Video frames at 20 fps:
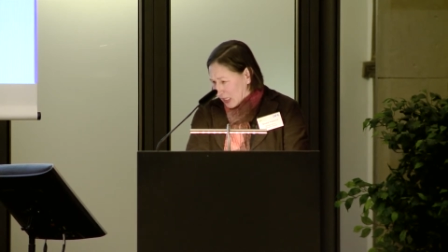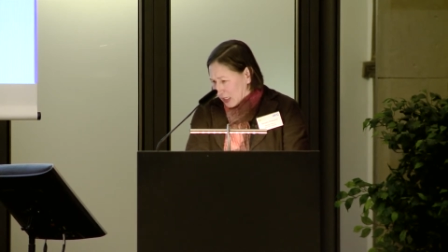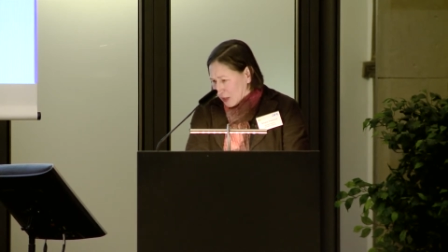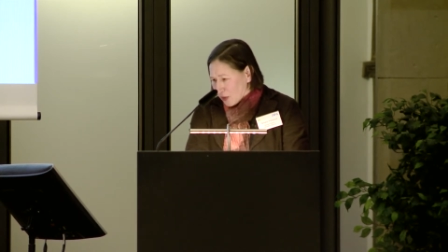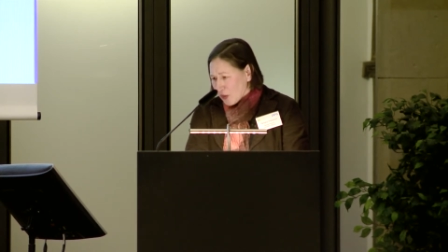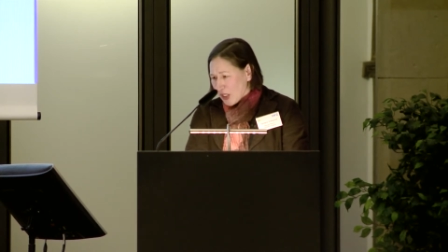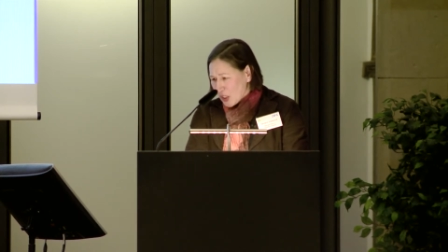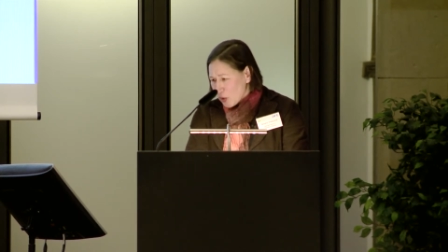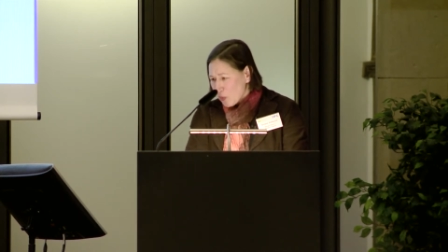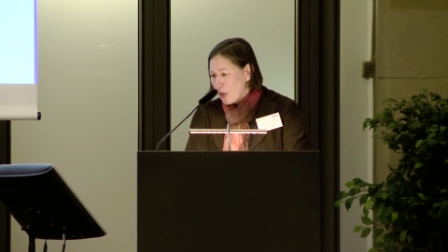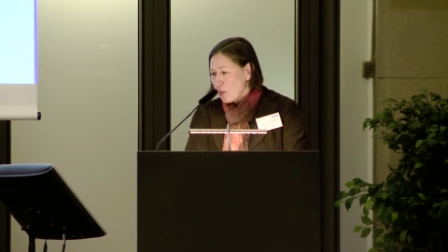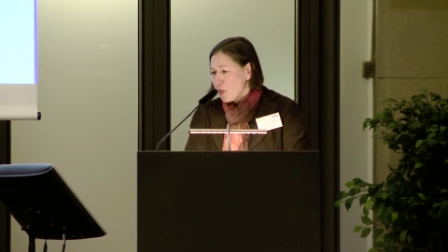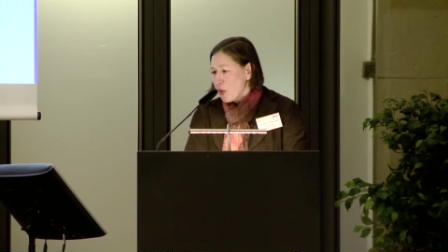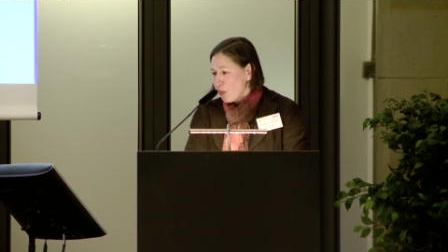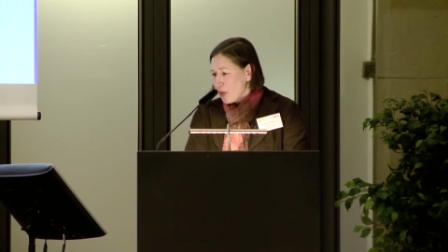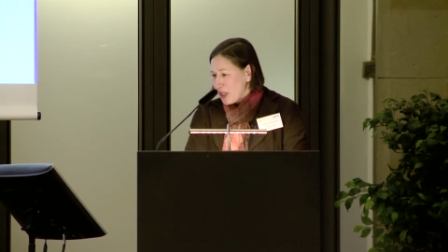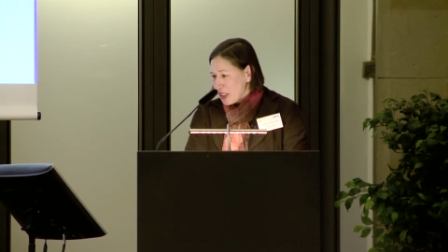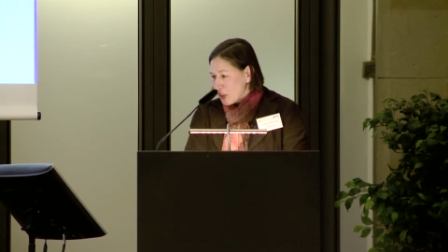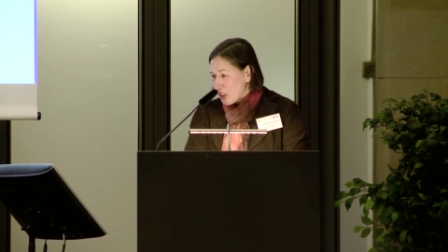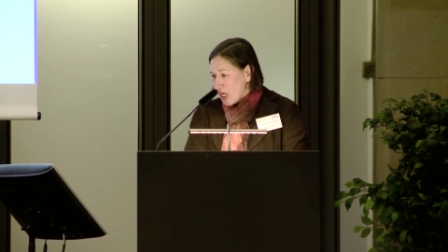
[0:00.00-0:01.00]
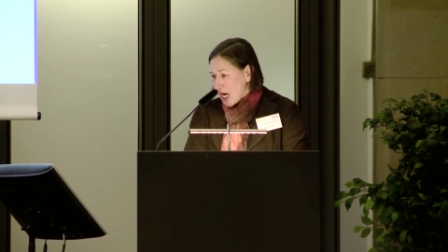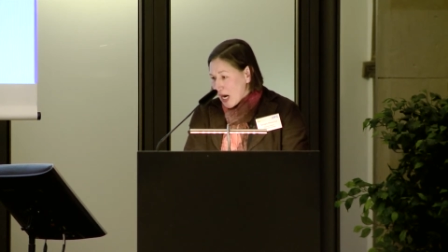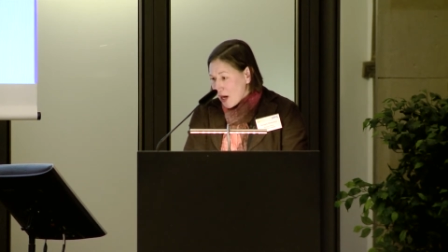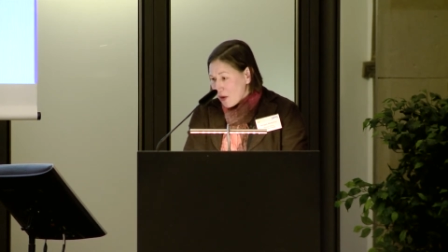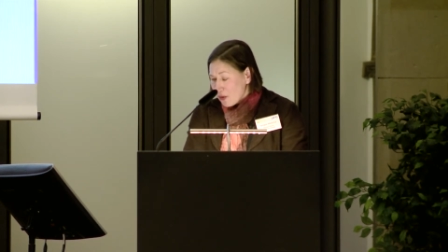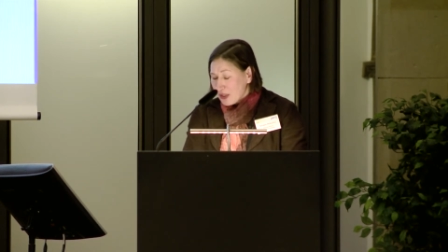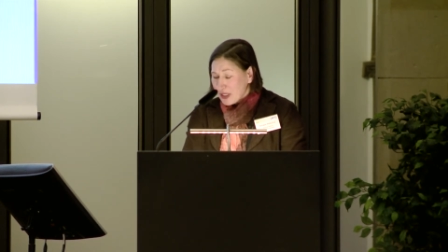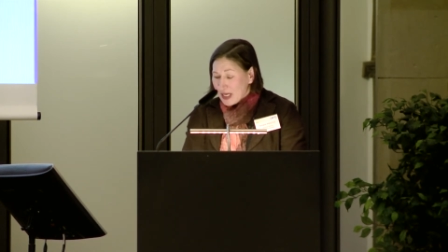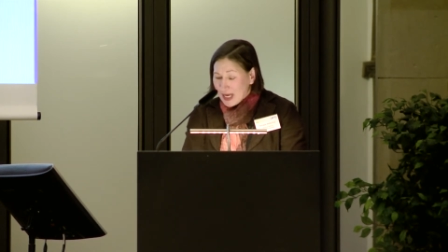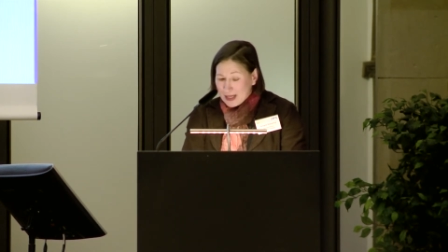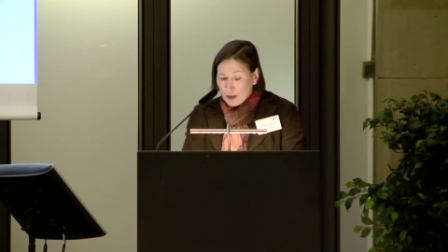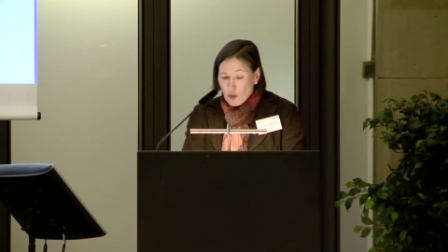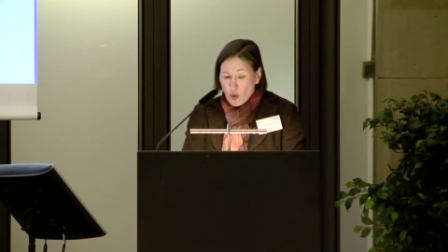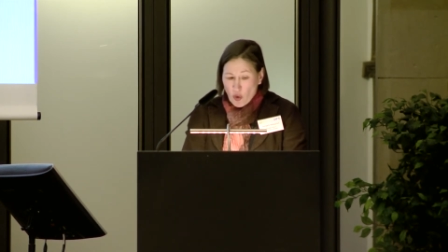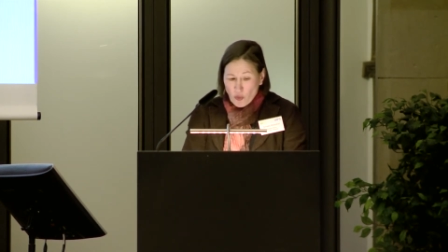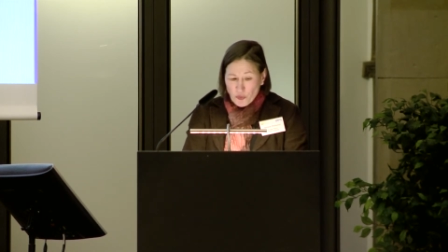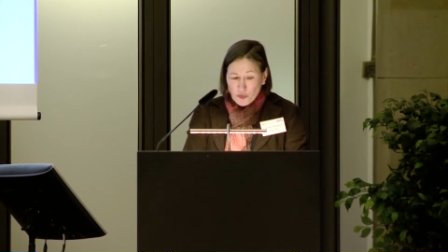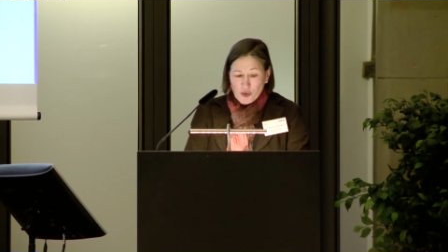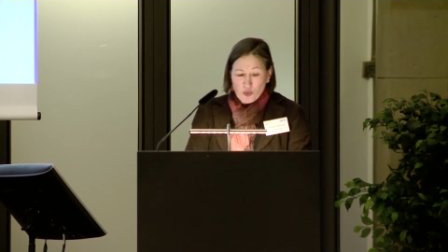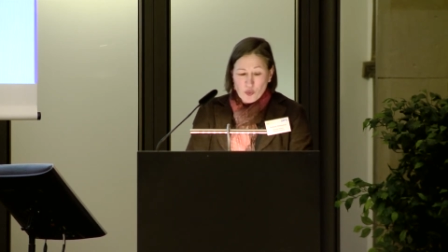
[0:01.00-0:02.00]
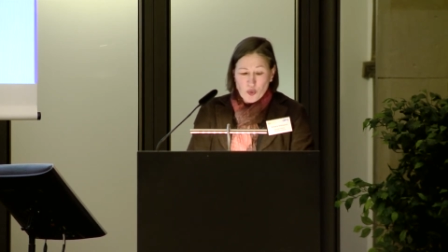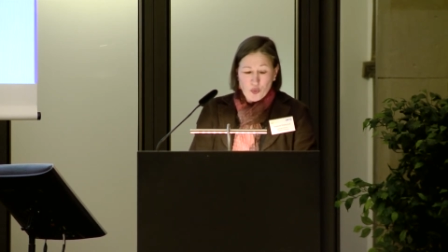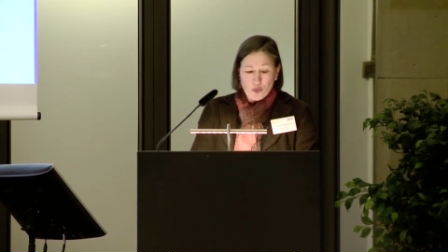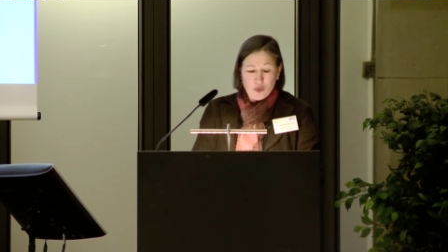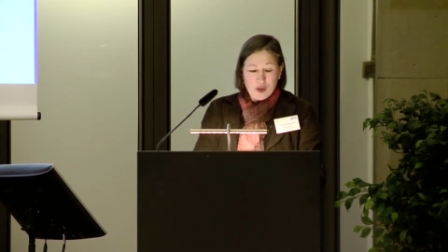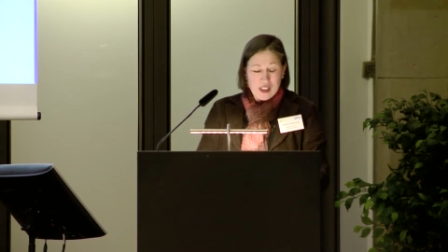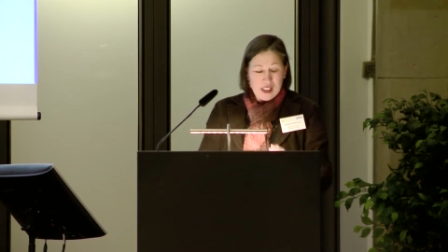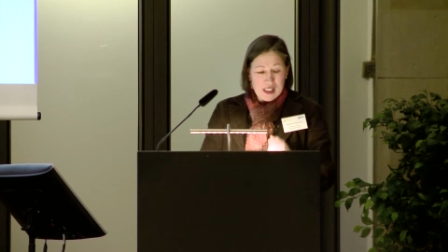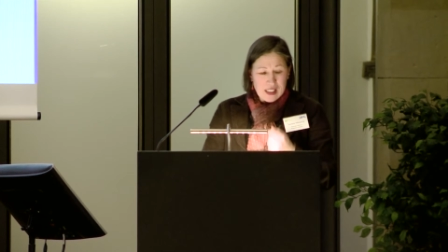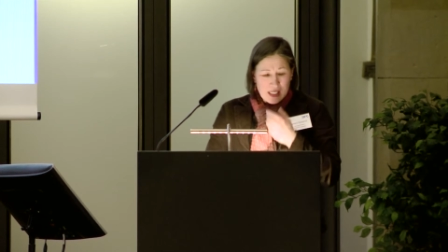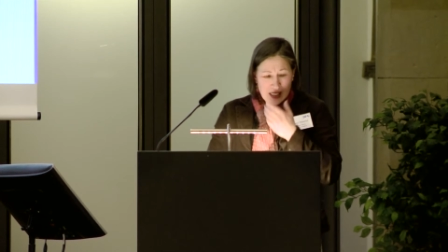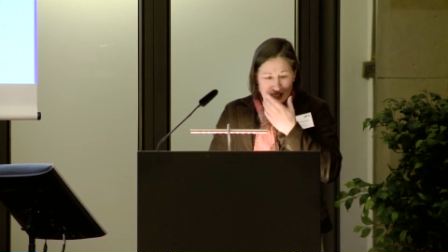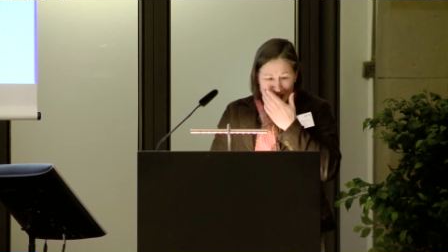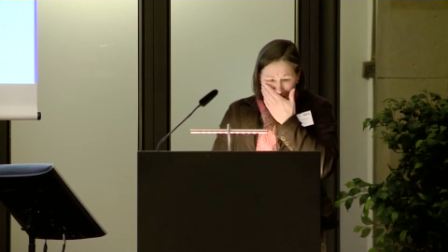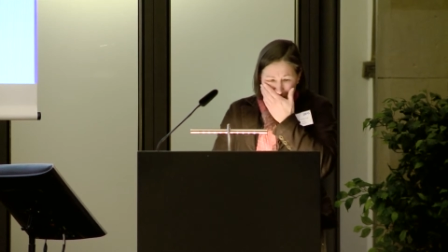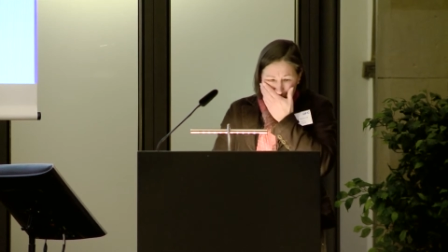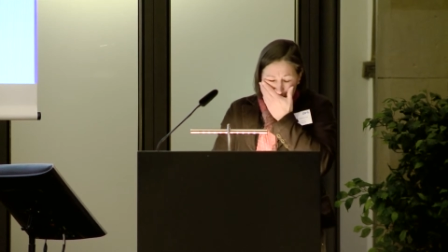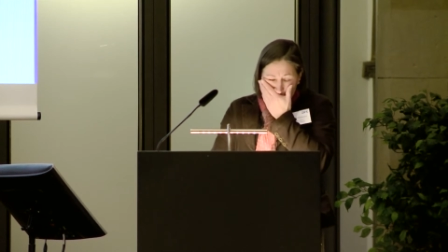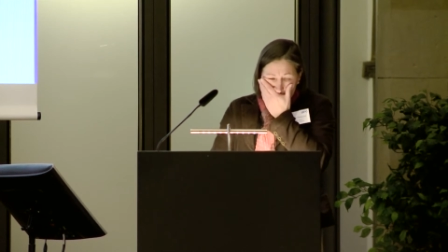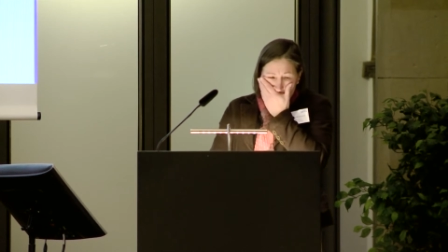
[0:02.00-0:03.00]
so that's when we reach out, and often what we see